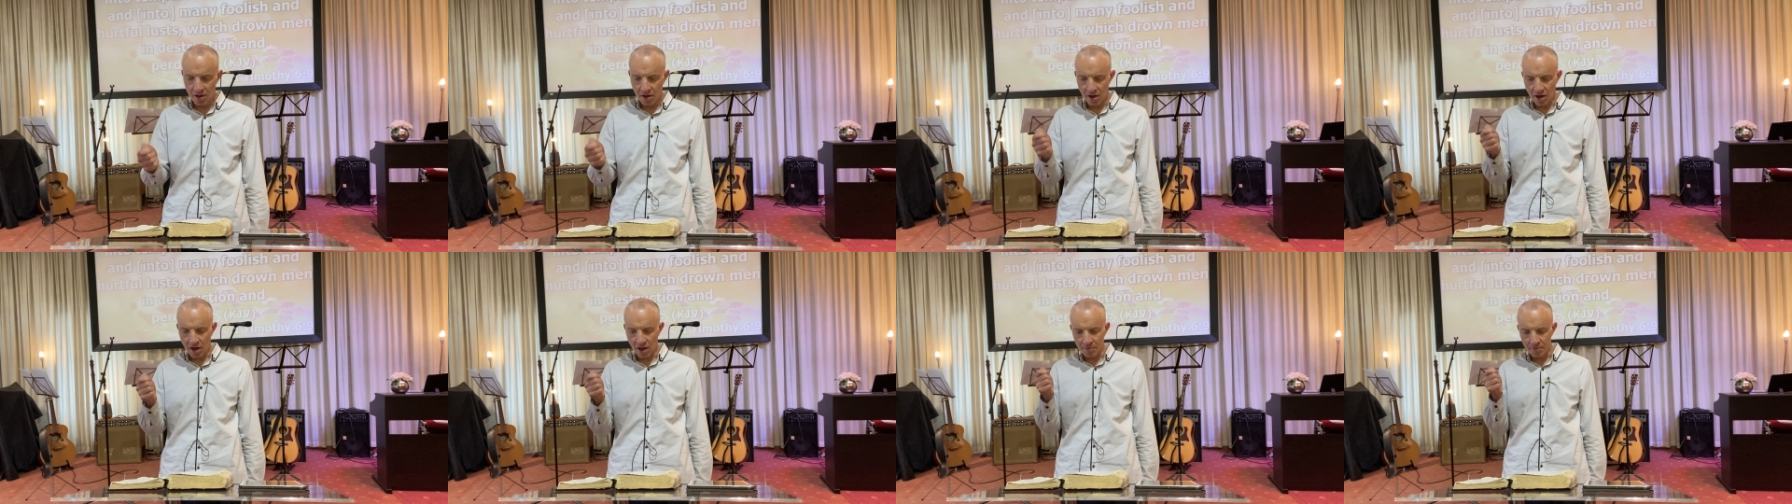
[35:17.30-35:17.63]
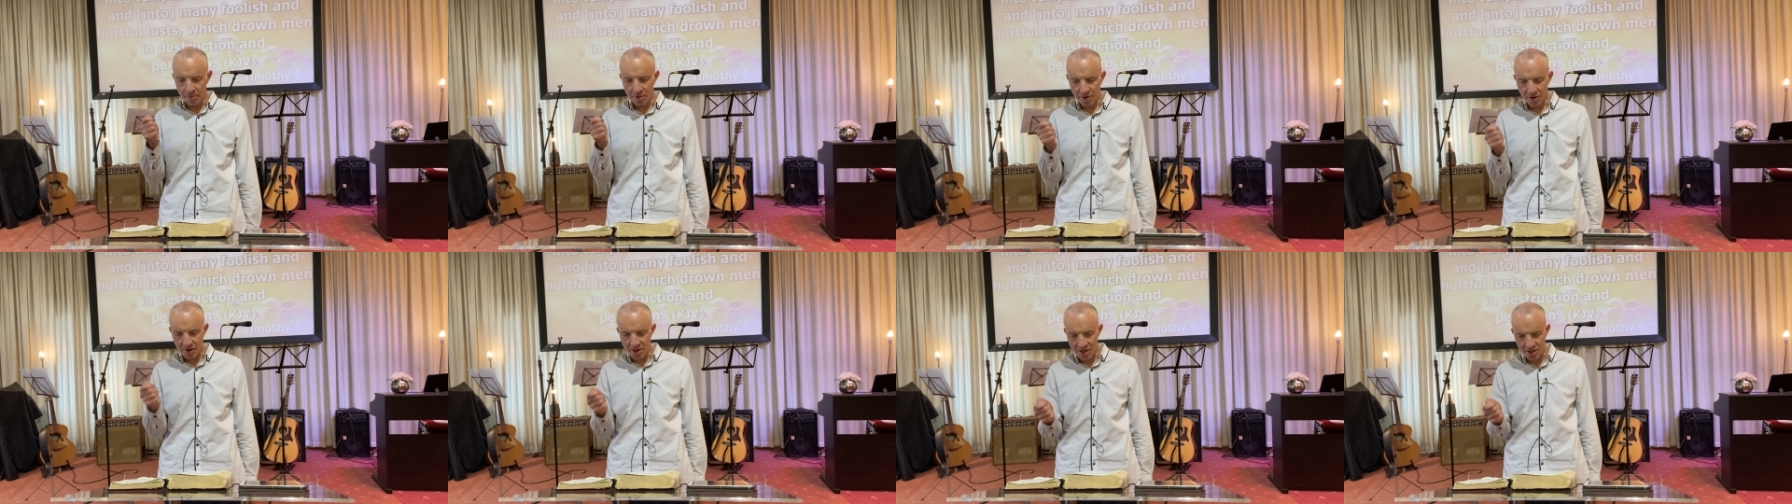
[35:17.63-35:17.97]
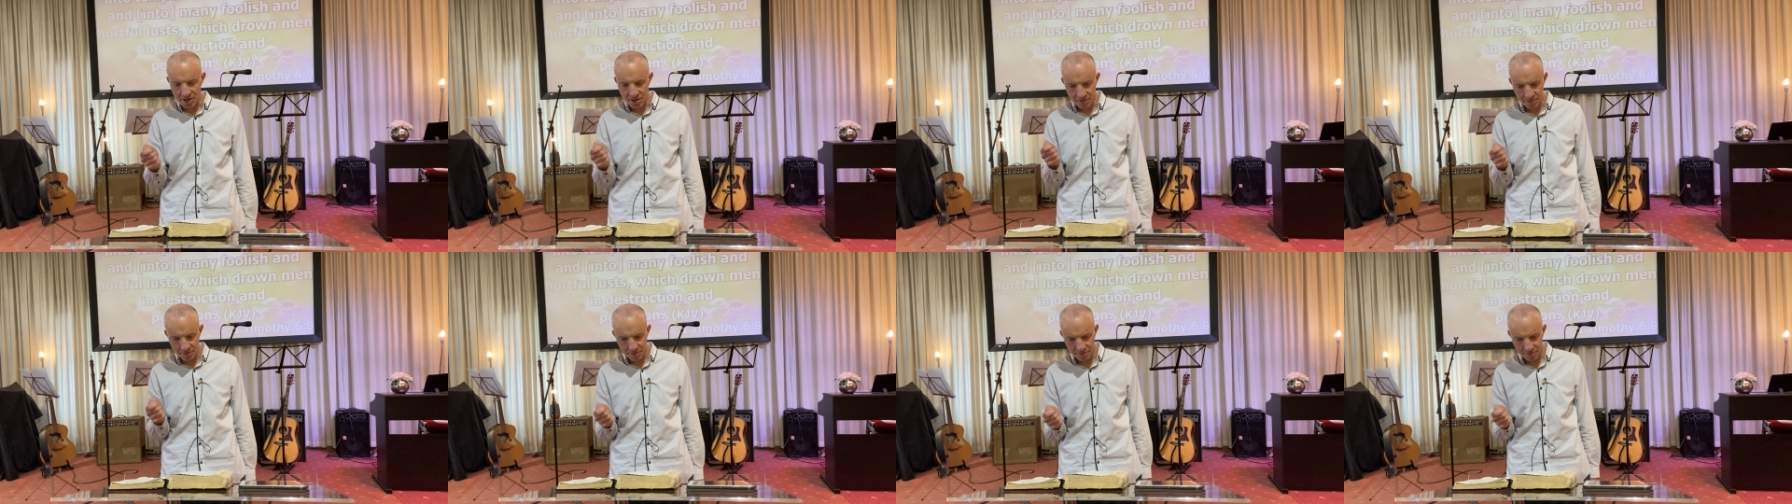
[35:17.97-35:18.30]
and
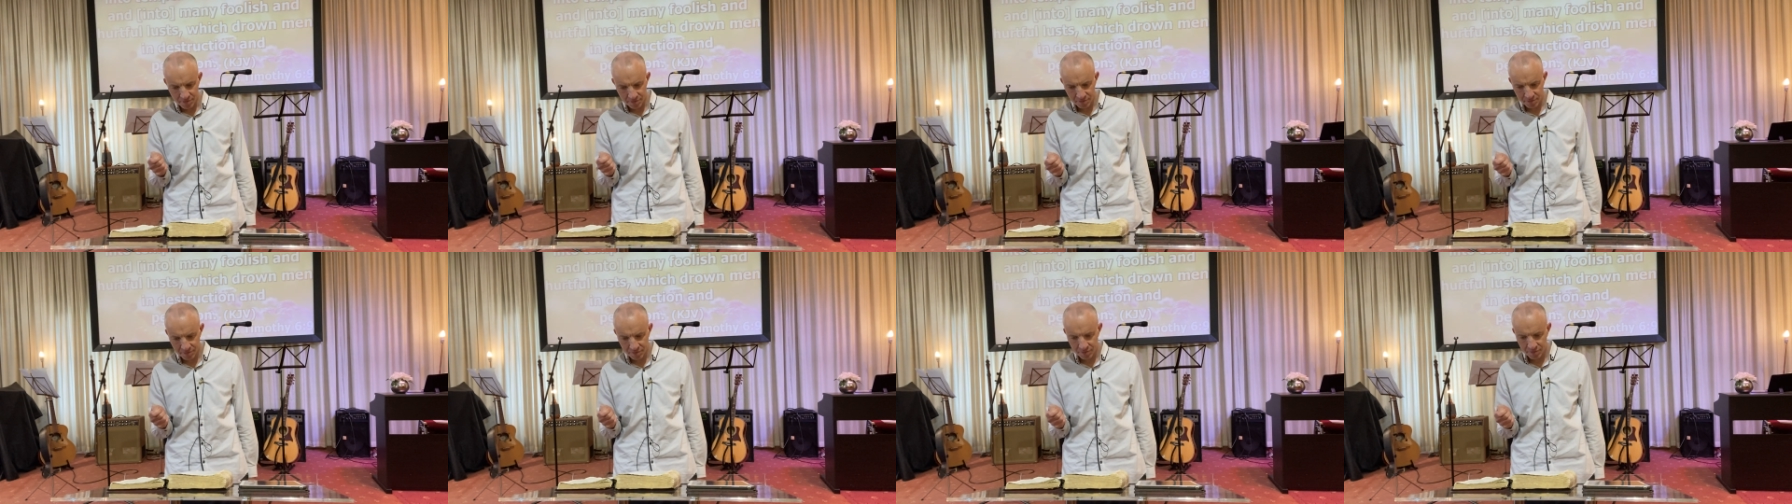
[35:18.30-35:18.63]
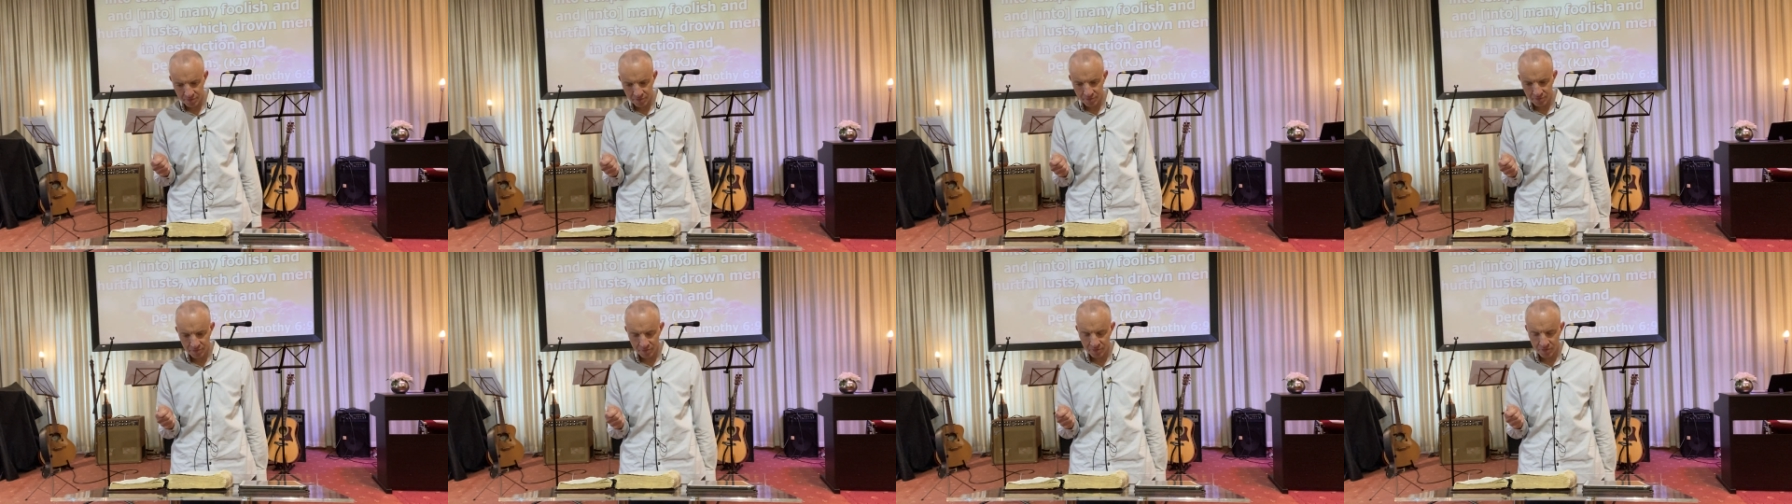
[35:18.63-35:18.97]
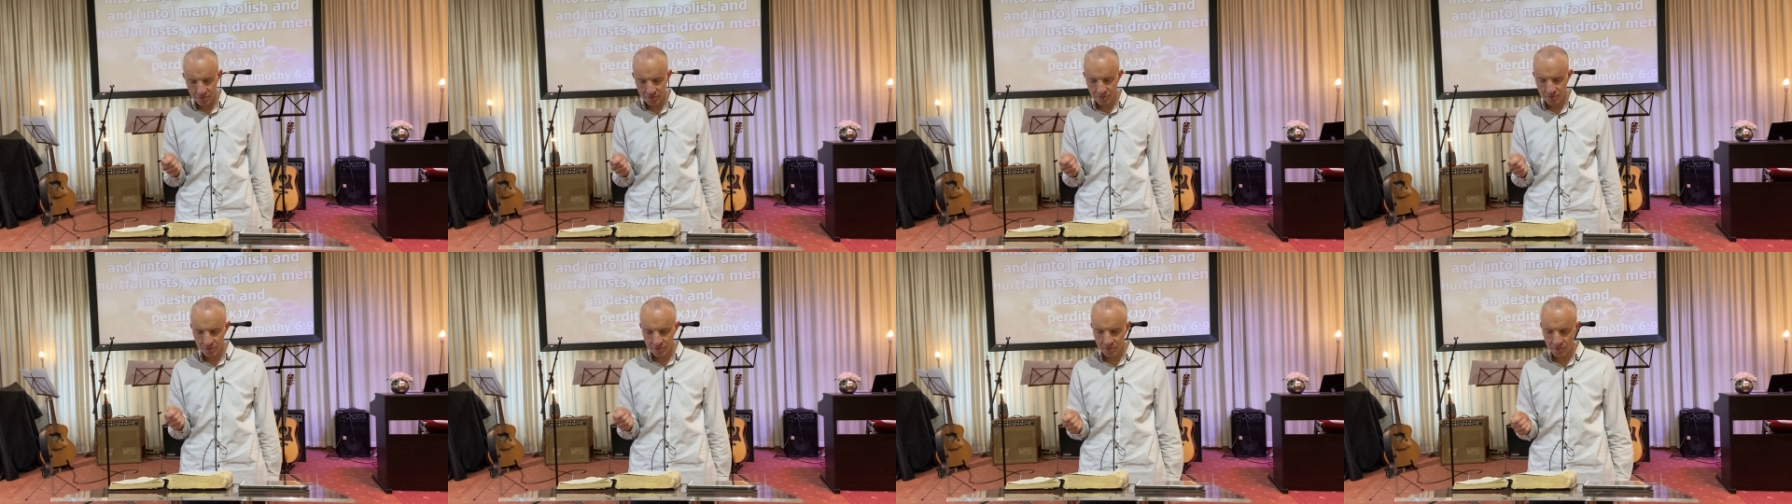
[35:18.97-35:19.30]
perdition.
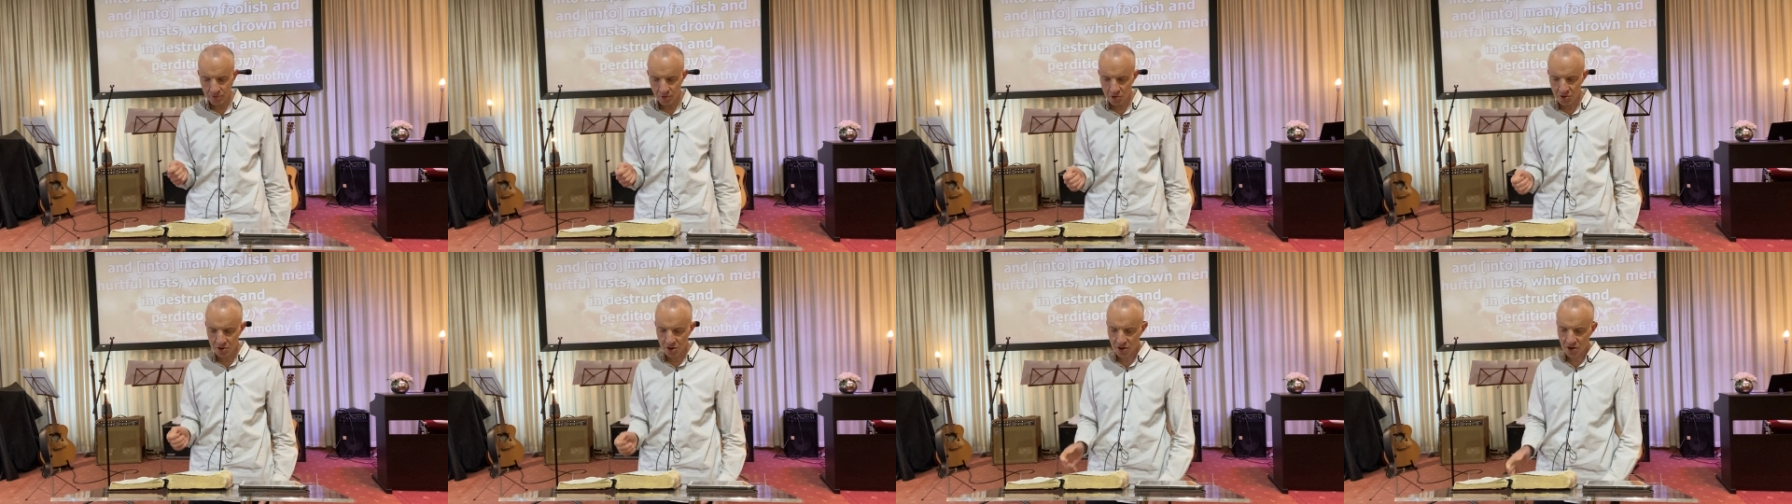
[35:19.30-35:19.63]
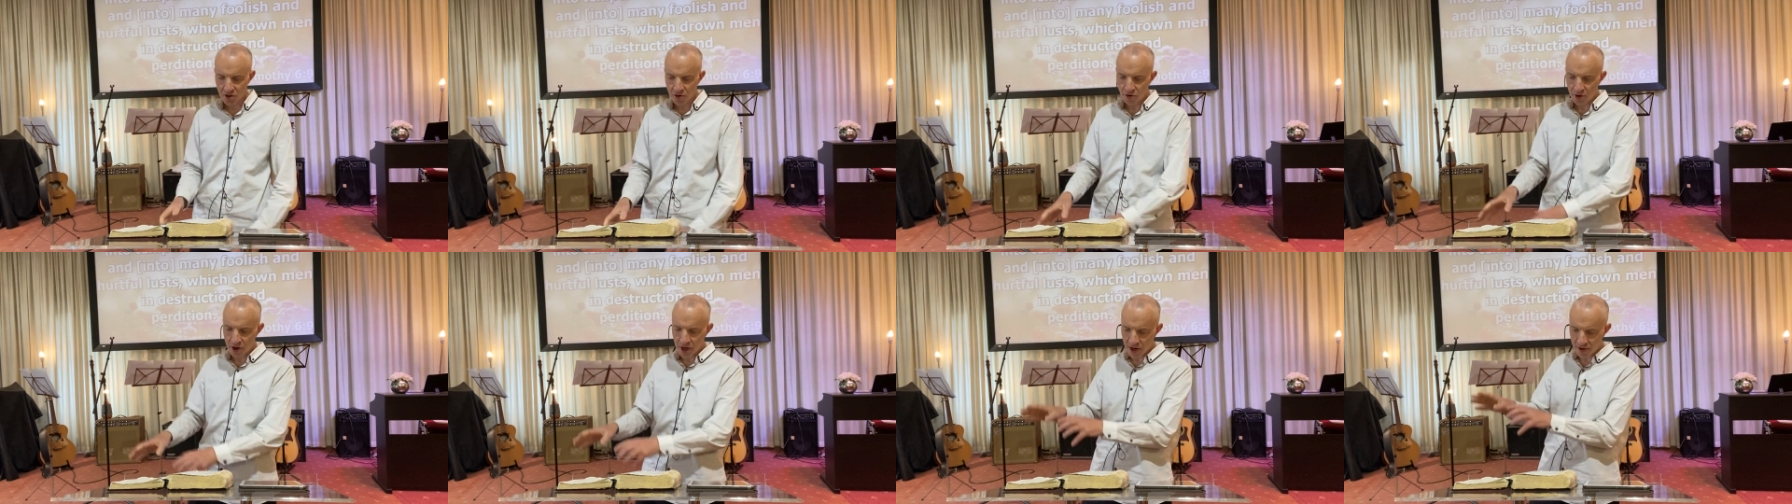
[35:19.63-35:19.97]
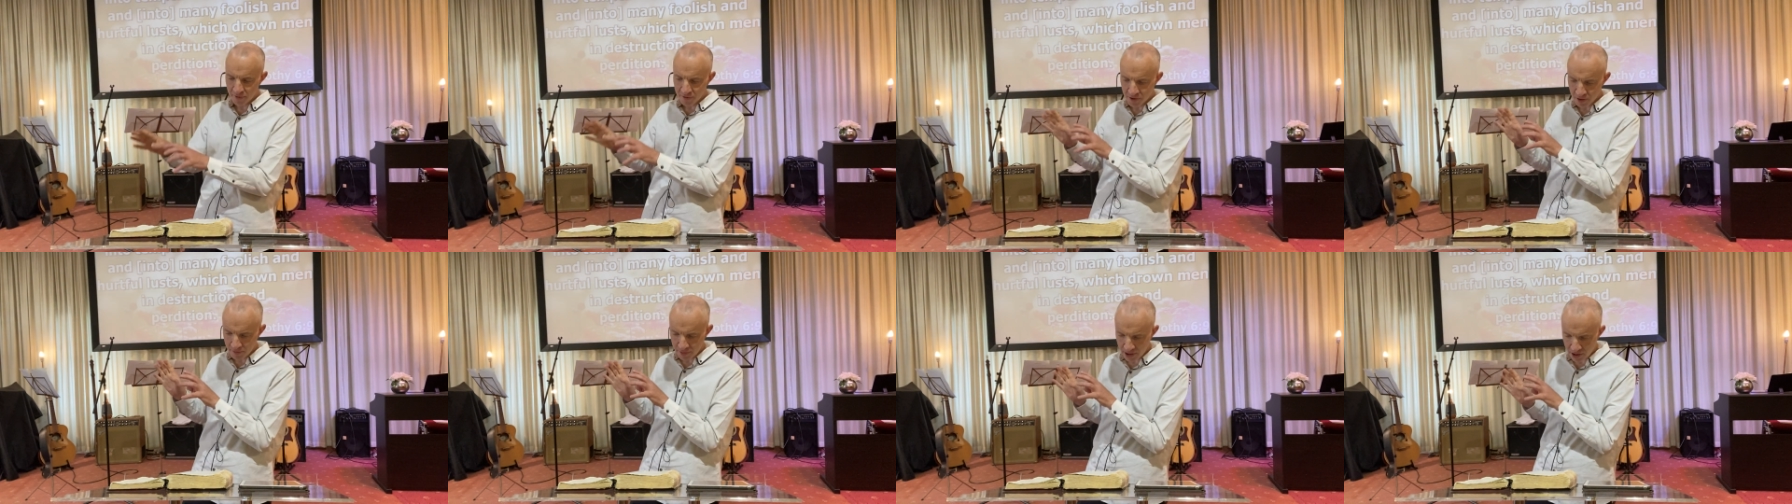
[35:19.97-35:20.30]
Those that
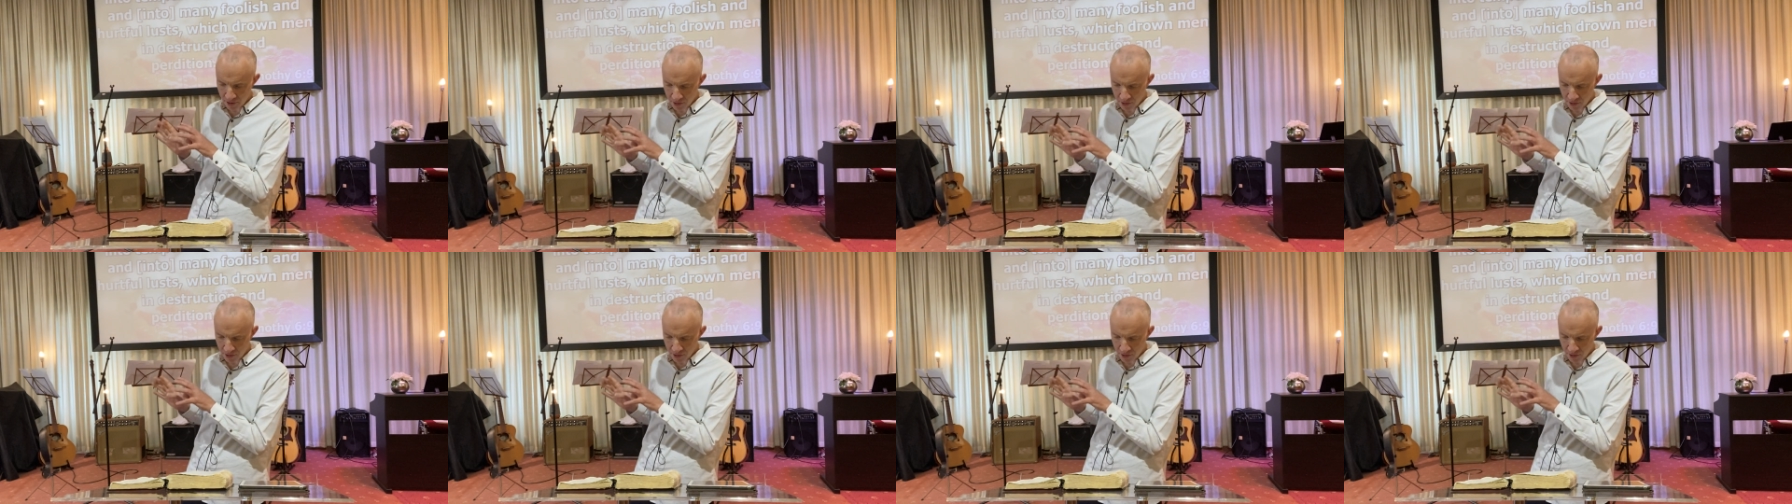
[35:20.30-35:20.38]
crave to be